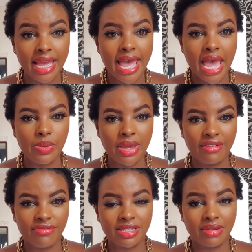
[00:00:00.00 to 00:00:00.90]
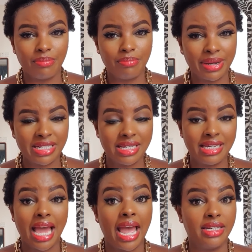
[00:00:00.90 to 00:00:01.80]
and we have some
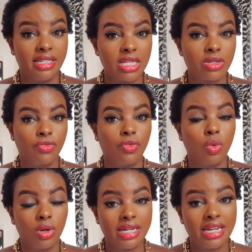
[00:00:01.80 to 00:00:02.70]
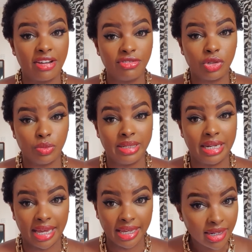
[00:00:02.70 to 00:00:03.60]
particular ideas of what love should be
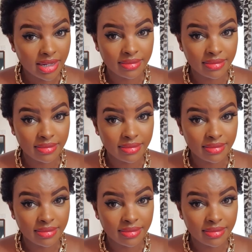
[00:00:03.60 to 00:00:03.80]
like.